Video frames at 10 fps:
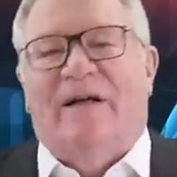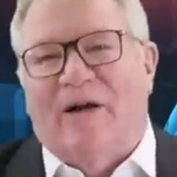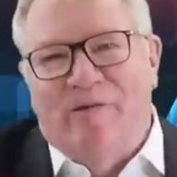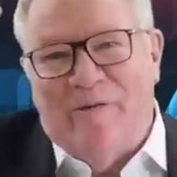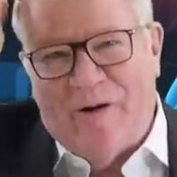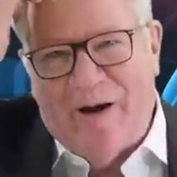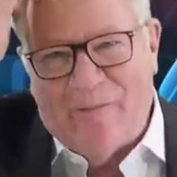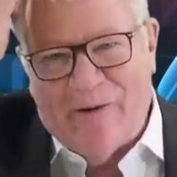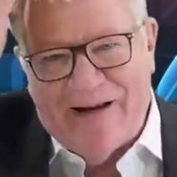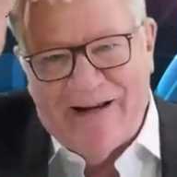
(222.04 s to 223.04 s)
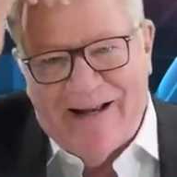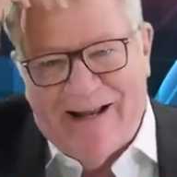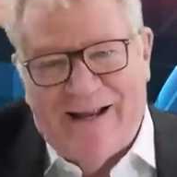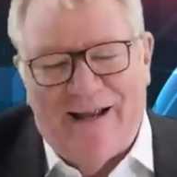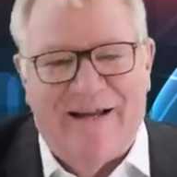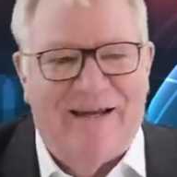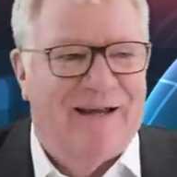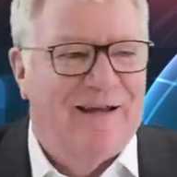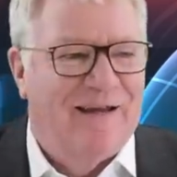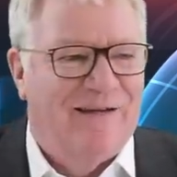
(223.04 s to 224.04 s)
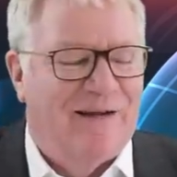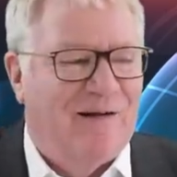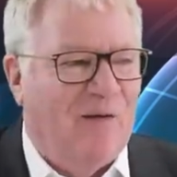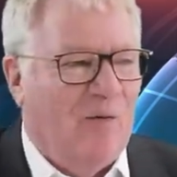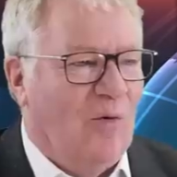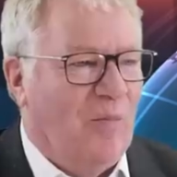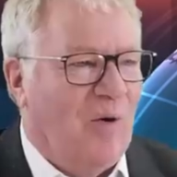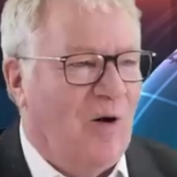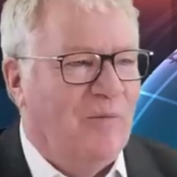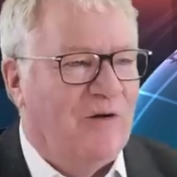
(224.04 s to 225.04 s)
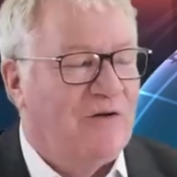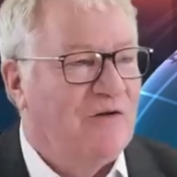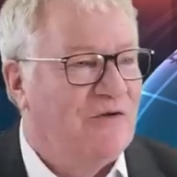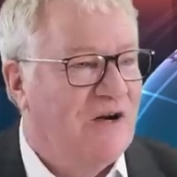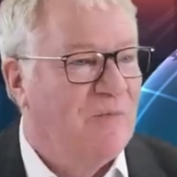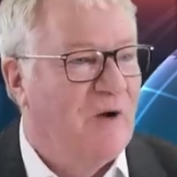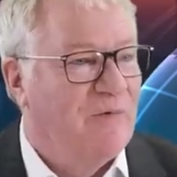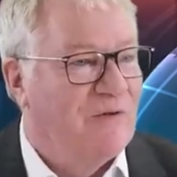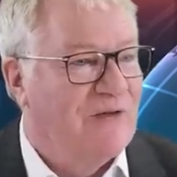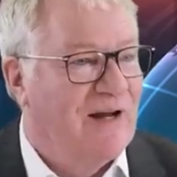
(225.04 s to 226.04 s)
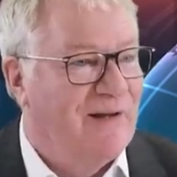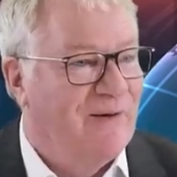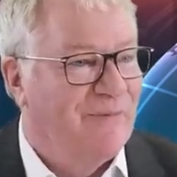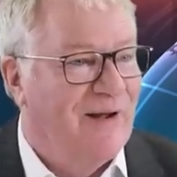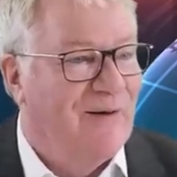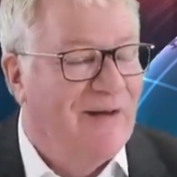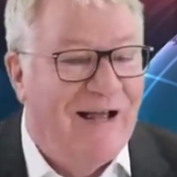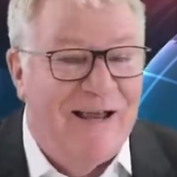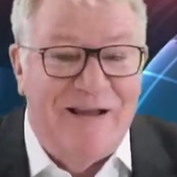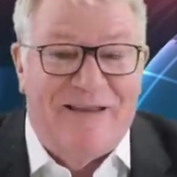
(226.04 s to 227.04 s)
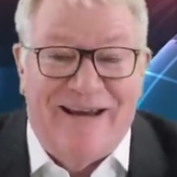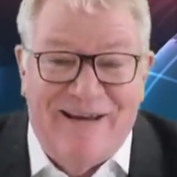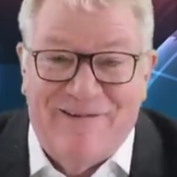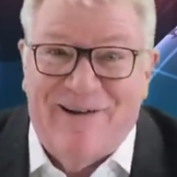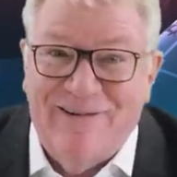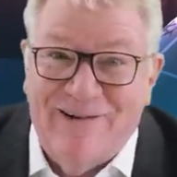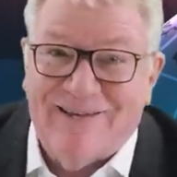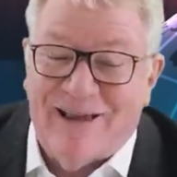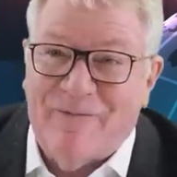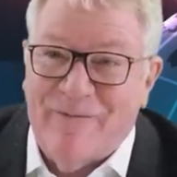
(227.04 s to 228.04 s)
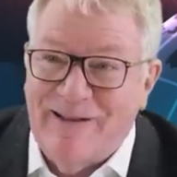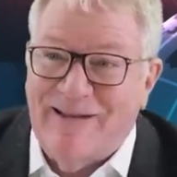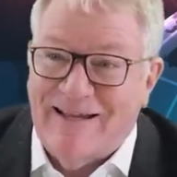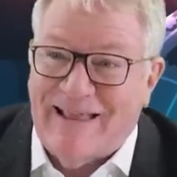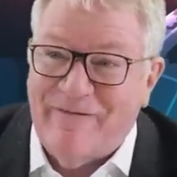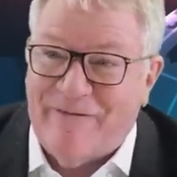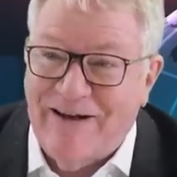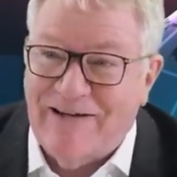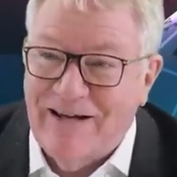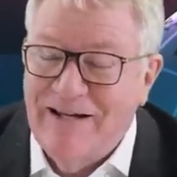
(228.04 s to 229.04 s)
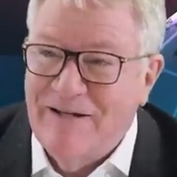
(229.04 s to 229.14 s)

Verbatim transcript: over and I went, and he said, hello, Bob, this is Jim I was telling you about. And De Niro looked up at me and did that face.